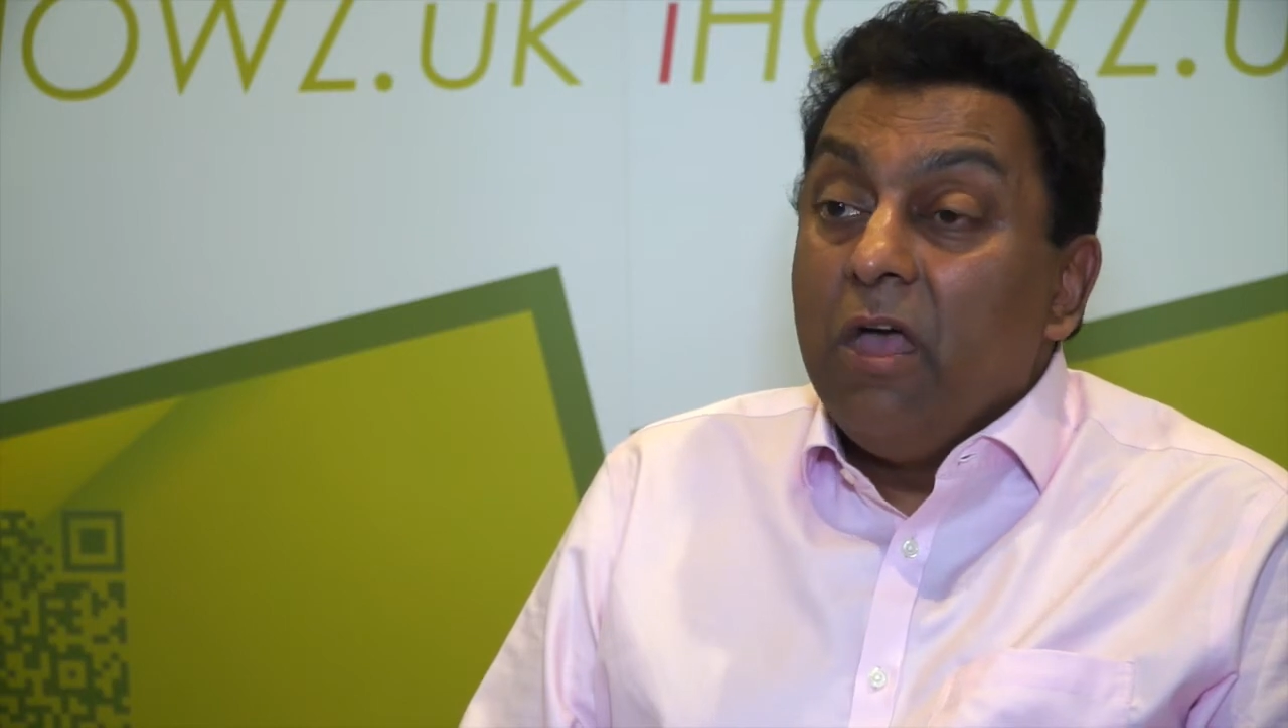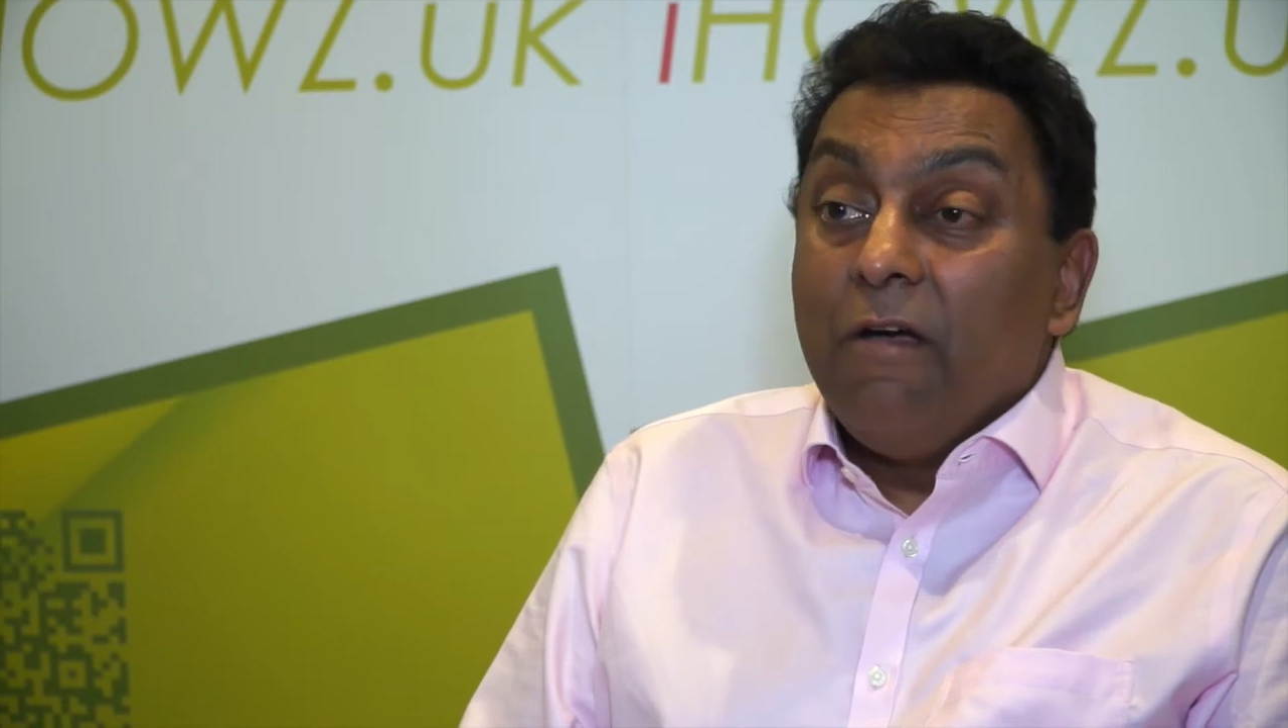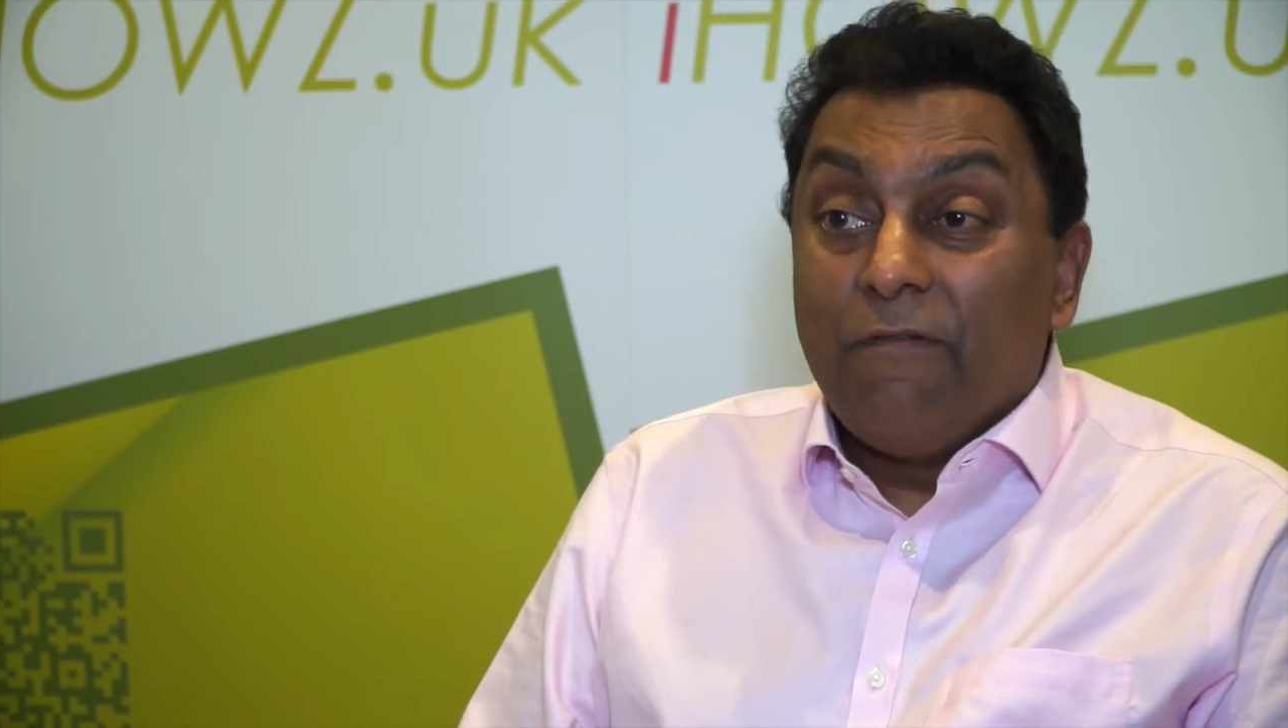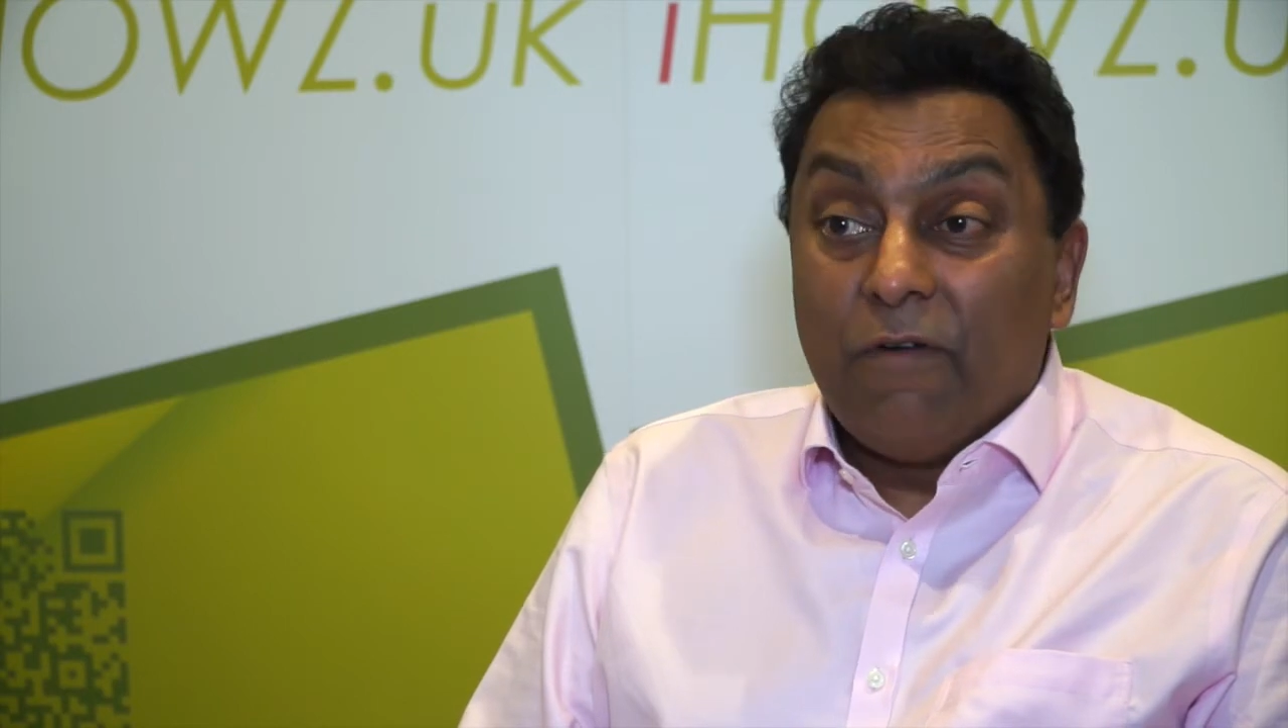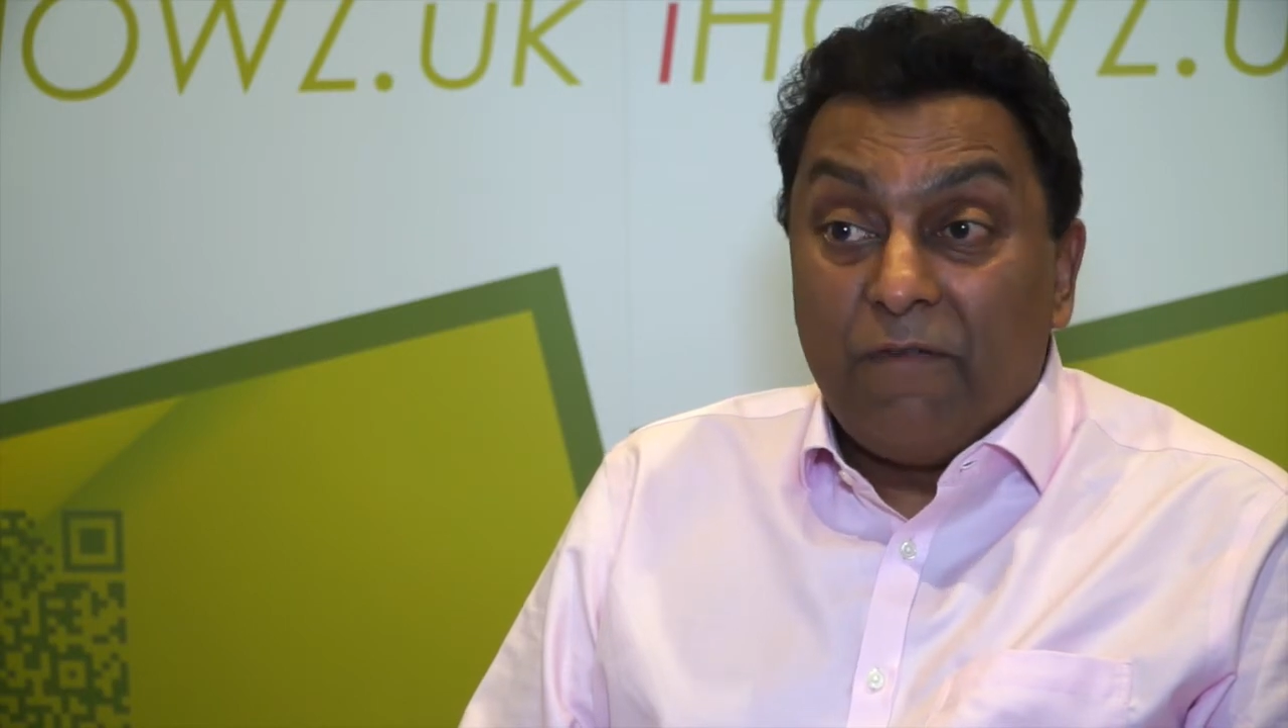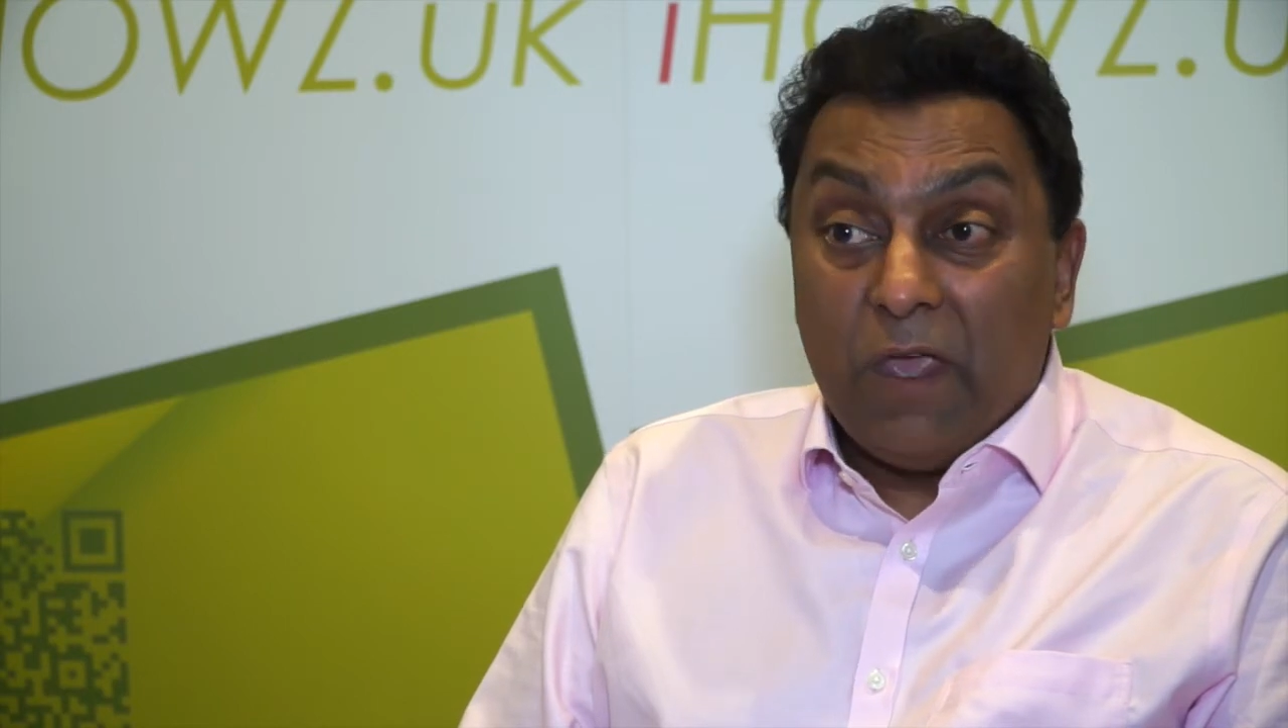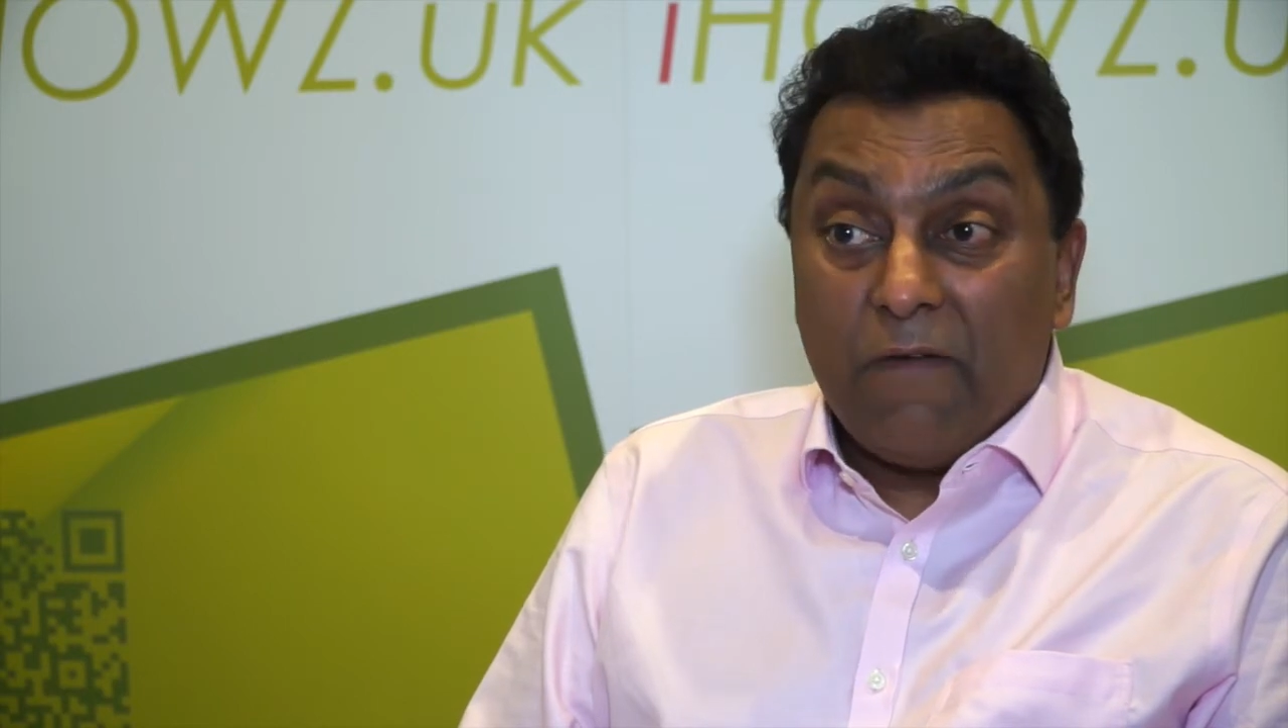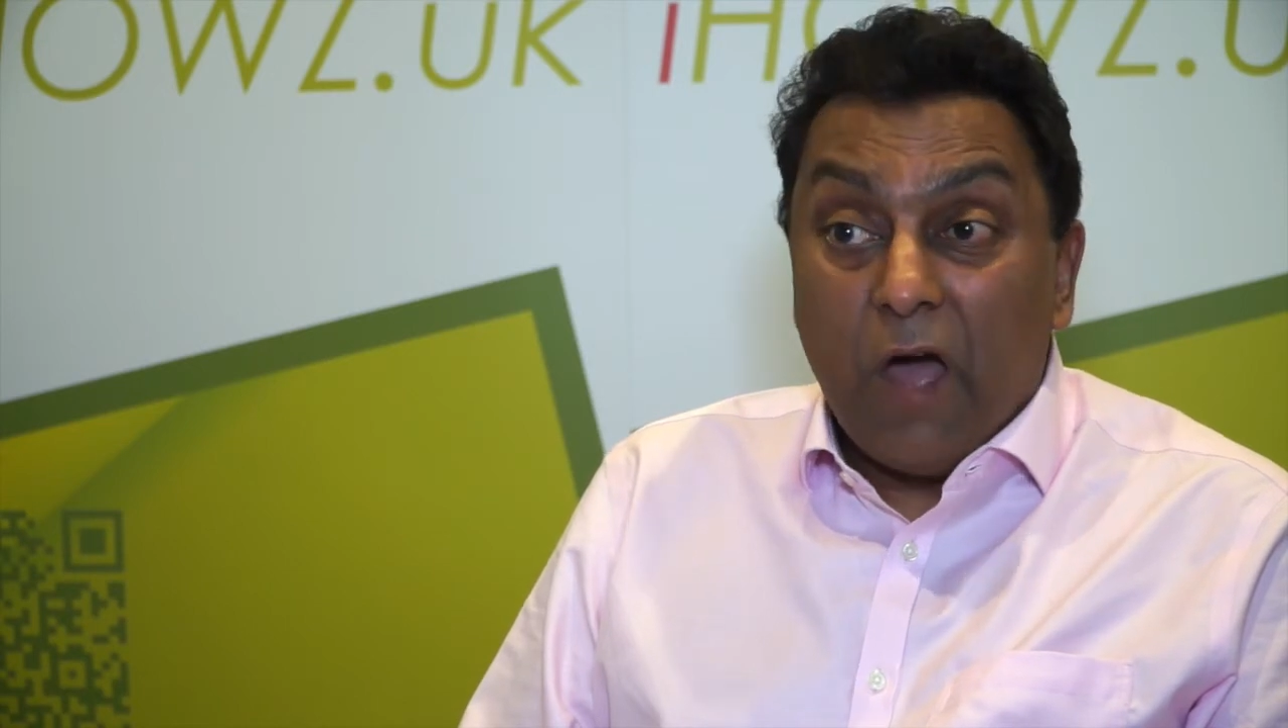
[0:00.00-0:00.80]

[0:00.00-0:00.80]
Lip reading: for a fee of